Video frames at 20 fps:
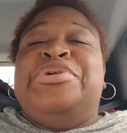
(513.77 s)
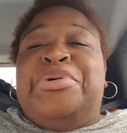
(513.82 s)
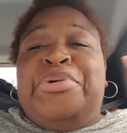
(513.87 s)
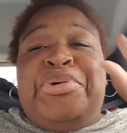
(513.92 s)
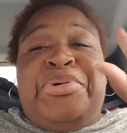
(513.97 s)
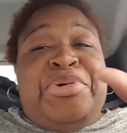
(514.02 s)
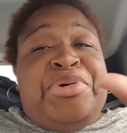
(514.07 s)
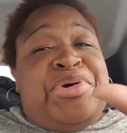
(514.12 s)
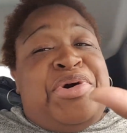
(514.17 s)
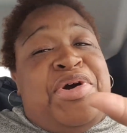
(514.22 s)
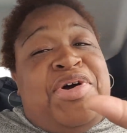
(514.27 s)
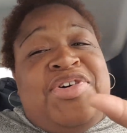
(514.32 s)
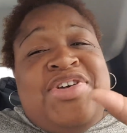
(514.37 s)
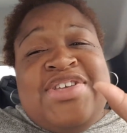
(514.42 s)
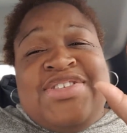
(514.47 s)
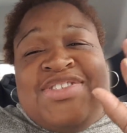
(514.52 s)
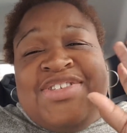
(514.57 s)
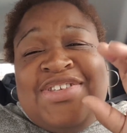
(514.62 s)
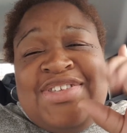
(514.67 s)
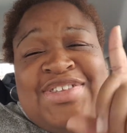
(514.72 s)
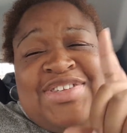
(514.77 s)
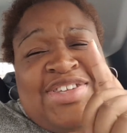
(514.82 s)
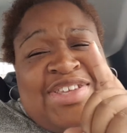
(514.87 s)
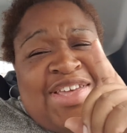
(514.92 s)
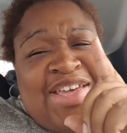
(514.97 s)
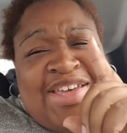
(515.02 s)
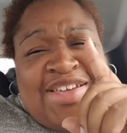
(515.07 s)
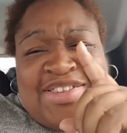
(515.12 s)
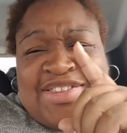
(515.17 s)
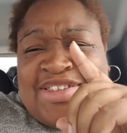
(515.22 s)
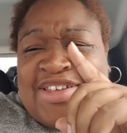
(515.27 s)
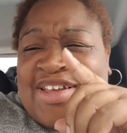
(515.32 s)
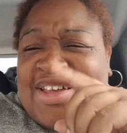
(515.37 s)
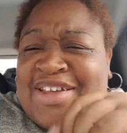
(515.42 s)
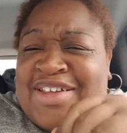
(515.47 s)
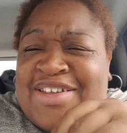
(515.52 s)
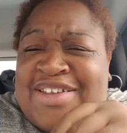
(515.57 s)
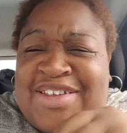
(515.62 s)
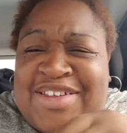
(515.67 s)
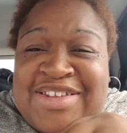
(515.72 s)
your girl is addicted.
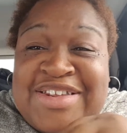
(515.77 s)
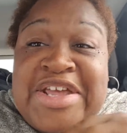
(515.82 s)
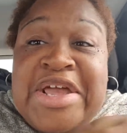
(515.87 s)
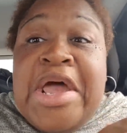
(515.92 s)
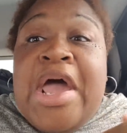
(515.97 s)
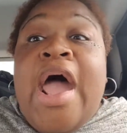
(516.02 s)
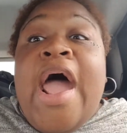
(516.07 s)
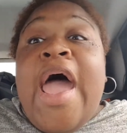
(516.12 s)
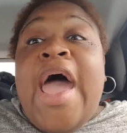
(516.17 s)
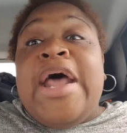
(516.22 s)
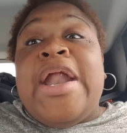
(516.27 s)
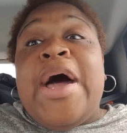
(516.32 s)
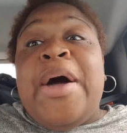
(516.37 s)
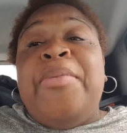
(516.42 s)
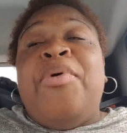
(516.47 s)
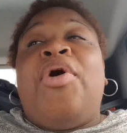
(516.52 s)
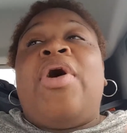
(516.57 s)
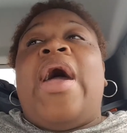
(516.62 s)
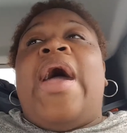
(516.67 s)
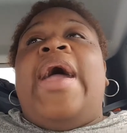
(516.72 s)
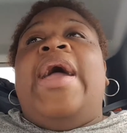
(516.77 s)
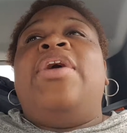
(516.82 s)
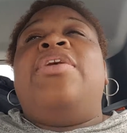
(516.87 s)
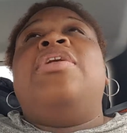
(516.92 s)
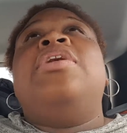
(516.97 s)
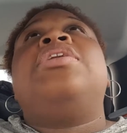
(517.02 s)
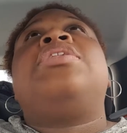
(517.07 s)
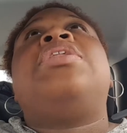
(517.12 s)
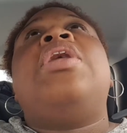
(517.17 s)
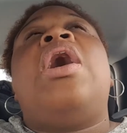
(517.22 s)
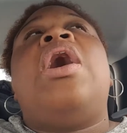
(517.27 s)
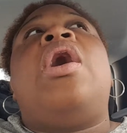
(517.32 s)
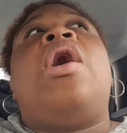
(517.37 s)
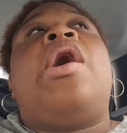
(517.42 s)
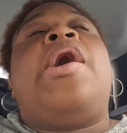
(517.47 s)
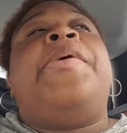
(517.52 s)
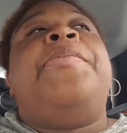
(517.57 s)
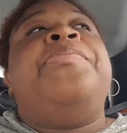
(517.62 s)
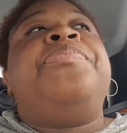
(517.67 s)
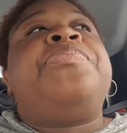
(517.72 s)
And I'm okay.
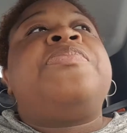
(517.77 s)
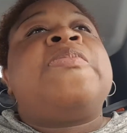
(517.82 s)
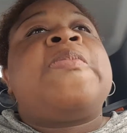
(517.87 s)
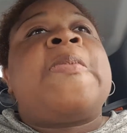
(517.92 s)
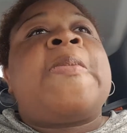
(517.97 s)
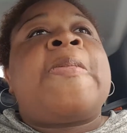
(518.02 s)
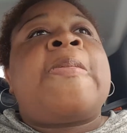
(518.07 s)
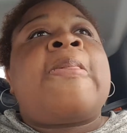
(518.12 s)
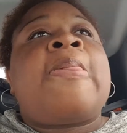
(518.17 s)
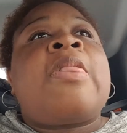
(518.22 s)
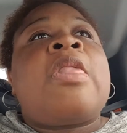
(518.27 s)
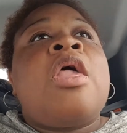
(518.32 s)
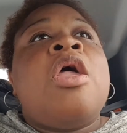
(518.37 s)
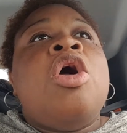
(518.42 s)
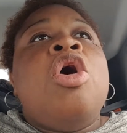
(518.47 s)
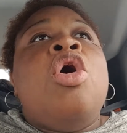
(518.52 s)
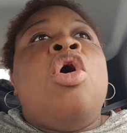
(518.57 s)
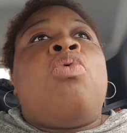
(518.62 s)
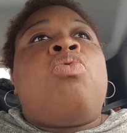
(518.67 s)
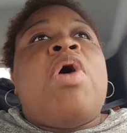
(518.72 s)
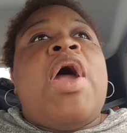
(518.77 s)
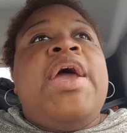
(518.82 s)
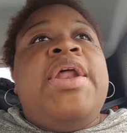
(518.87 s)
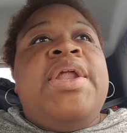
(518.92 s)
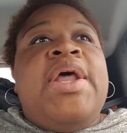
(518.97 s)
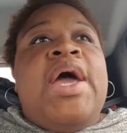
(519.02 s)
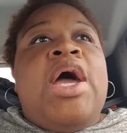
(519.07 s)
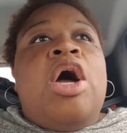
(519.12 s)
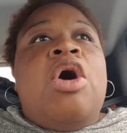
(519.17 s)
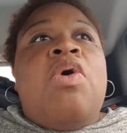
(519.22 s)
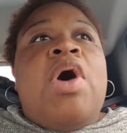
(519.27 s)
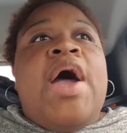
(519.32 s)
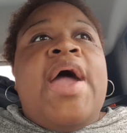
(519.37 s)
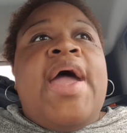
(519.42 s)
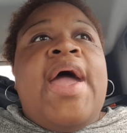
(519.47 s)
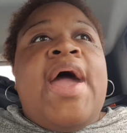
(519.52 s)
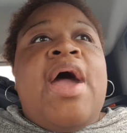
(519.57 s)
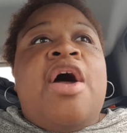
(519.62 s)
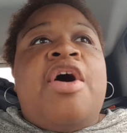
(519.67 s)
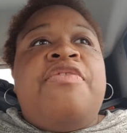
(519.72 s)
Um, right now I
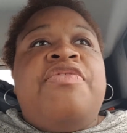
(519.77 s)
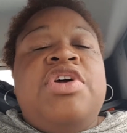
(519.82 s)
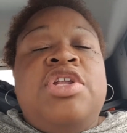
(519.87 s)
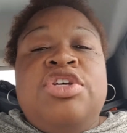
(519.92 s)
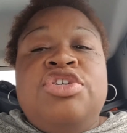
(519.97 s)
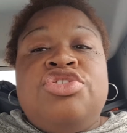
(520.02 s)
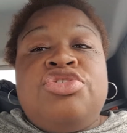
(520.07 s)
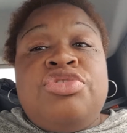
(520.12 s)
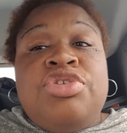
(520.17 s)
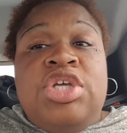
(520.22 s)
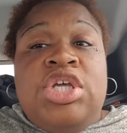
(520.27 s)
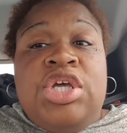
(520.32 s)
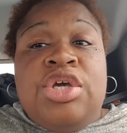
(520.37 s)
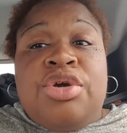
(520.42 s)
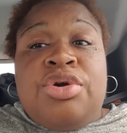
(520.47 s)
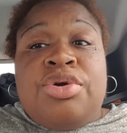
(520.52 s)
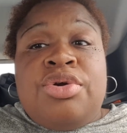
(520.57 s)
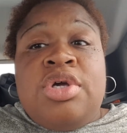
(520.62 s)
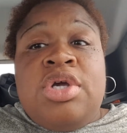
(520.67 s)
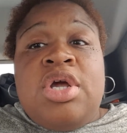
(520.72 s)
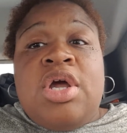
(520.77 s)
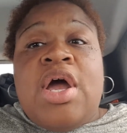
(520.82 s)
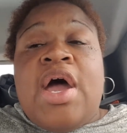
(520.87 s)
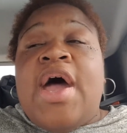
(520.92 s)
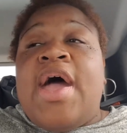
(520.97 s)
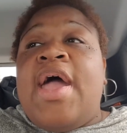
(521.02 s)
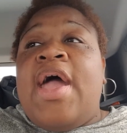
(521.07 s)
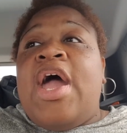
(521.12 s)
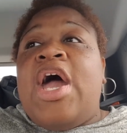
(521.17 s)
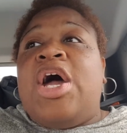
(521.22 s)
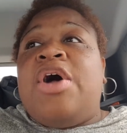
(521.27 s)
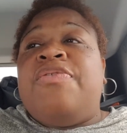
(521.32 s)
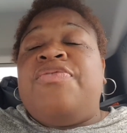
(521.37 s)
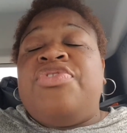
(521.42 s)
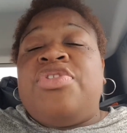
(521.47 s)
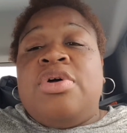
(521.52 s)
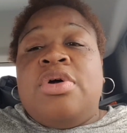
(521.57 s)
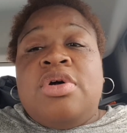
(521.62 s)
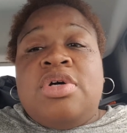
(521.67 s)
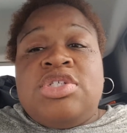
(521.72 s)
have it is your year. I have
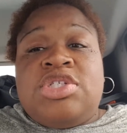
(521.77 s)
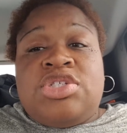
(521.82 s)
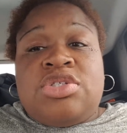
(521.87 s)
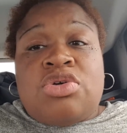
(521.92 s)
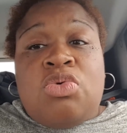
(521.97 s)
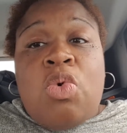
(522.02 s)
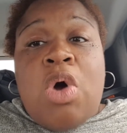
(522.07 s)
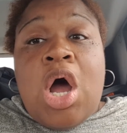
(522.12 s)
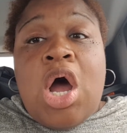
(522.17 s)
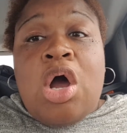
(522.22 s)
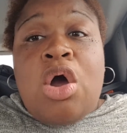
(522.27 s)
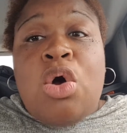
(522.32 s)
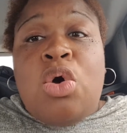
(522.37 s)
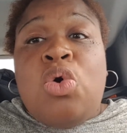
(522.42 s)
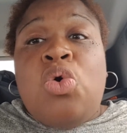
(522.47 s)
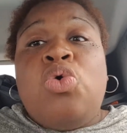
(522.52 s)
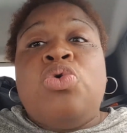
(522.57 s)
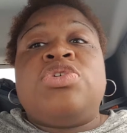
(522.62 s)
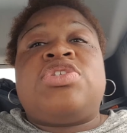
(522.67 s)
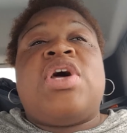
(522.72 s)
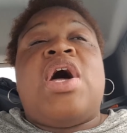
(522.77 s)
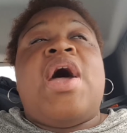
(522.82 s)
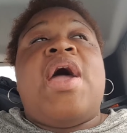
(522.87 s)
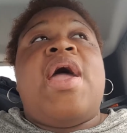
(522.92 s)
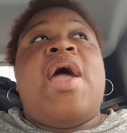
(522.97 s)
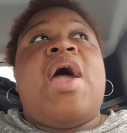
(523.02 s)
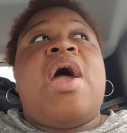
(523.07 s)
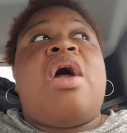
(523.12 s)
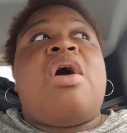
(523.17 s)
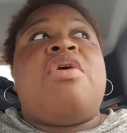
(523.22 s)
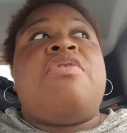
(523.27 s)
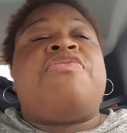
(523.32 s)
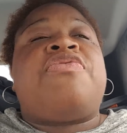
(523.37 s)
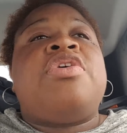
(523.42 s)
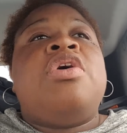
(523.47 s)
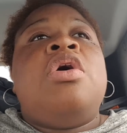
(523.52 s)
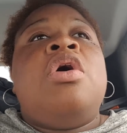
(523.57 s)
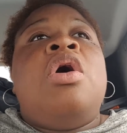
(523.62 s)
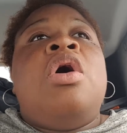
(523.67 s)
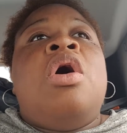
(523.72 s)
the squat goals. I have
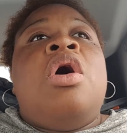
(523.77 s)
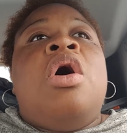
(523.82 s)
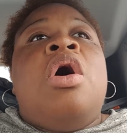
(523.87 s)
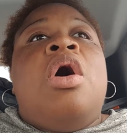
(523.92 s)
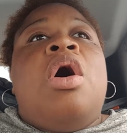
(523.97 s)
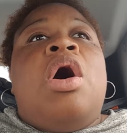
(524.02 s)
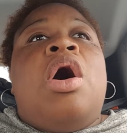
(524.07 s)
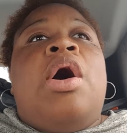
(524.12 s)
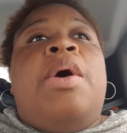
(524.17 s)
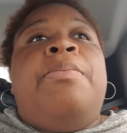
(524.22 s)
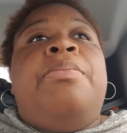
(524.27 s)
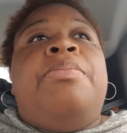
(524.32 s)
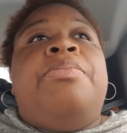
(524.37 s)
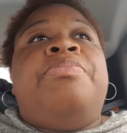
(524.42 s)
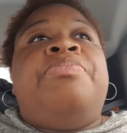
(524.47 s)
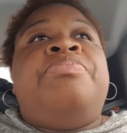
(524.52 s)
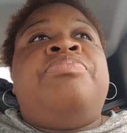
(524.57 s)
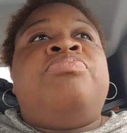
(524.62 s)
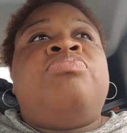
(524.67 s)
um